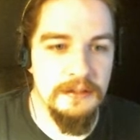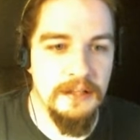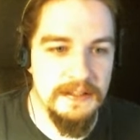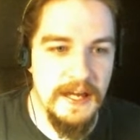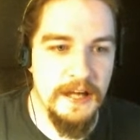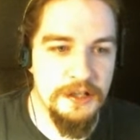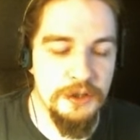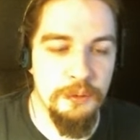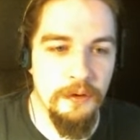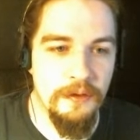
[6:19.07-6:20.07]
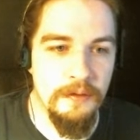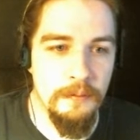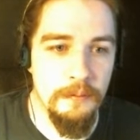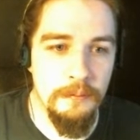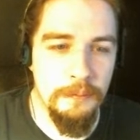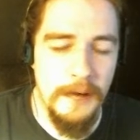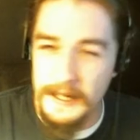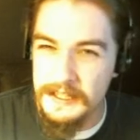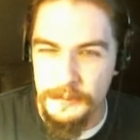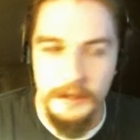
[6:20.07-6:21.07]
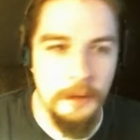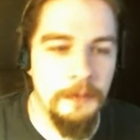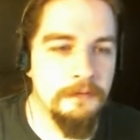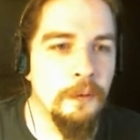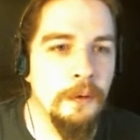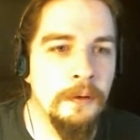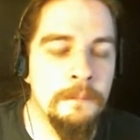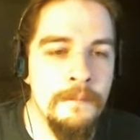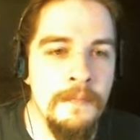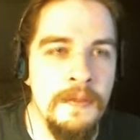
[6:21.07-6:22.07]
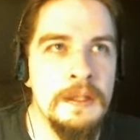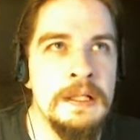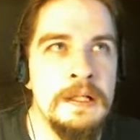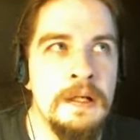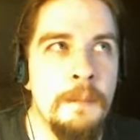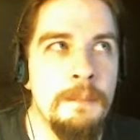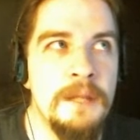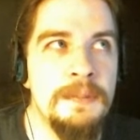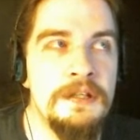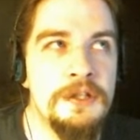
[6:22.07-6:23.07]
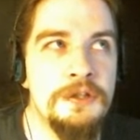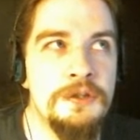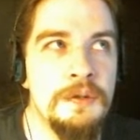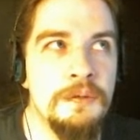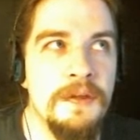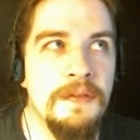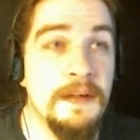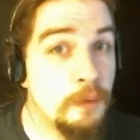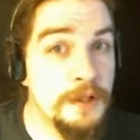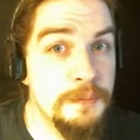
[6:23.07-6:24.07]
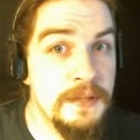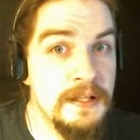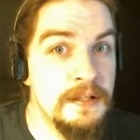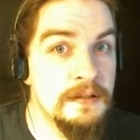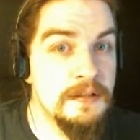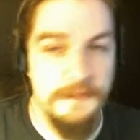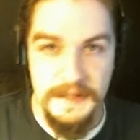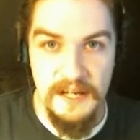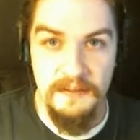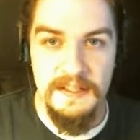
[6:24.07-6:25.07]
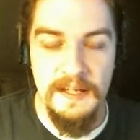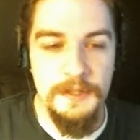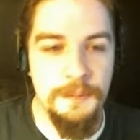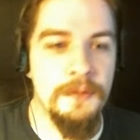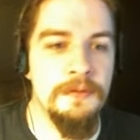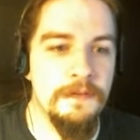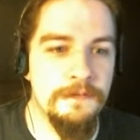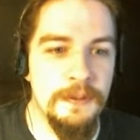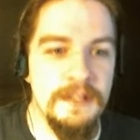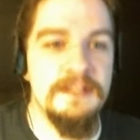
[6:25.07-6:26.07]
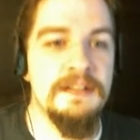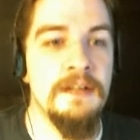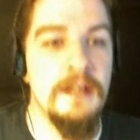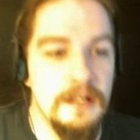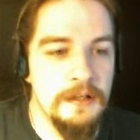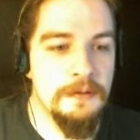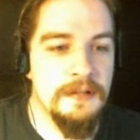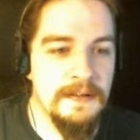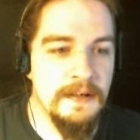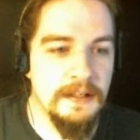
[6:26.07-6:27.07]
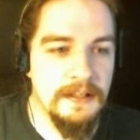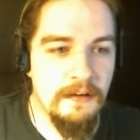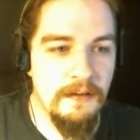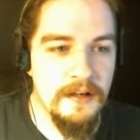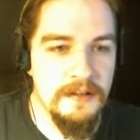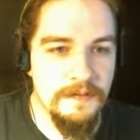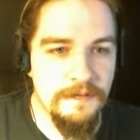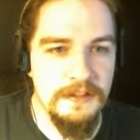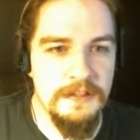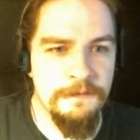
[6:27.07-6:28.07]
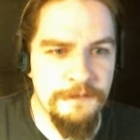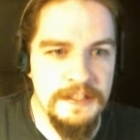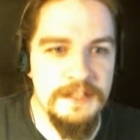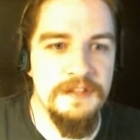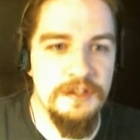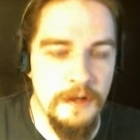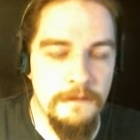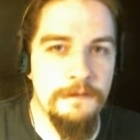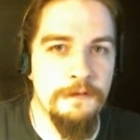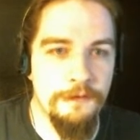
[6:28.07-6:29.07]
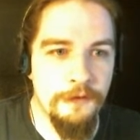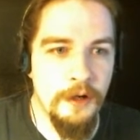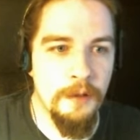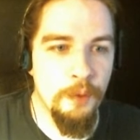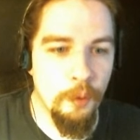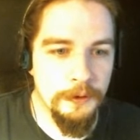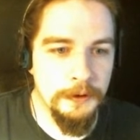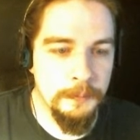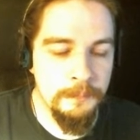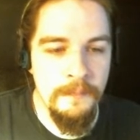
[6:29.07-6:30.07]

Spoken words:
it's actually worth possibly going for. Maybe you could do it with like a Witchblade that's vitality damage focused. You can get a lot of the defensive stuff from order,